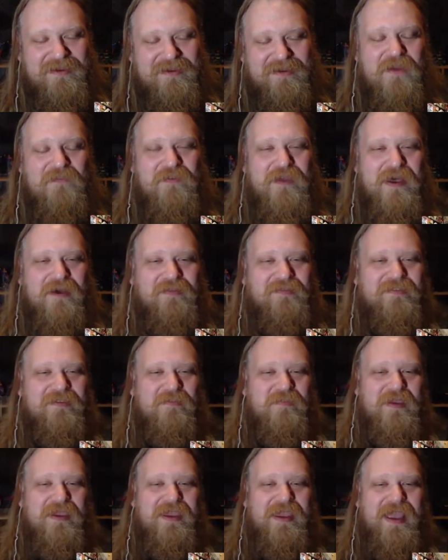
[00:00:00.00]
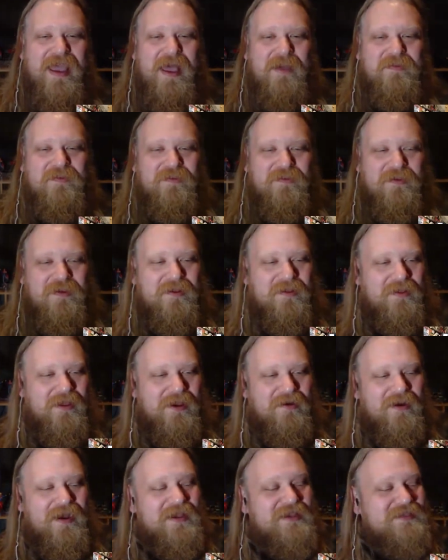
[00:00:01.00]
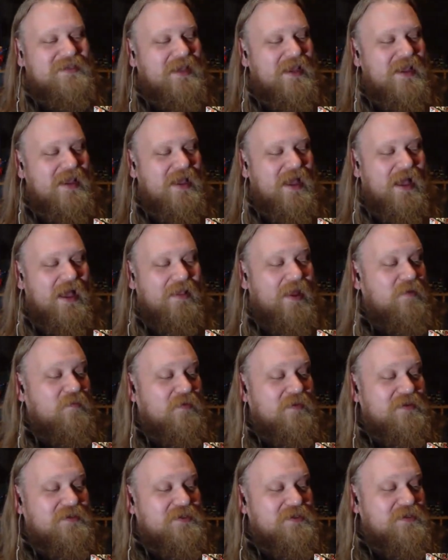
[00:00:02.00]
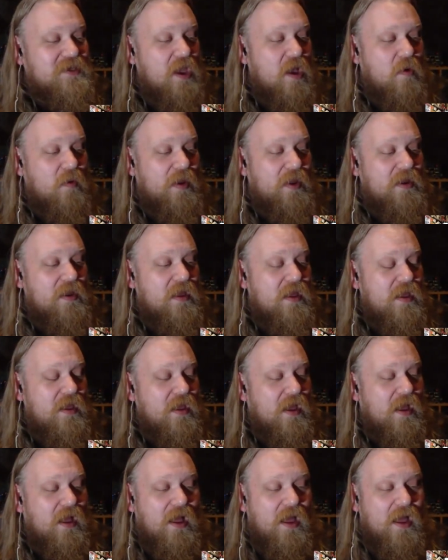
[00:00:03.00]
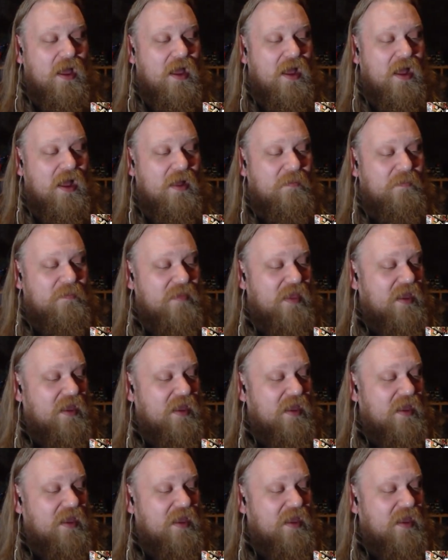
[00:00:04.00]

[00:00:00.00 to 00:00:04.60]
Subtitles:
there I found to be absolutely hilarious. I like where this is going. Yeah,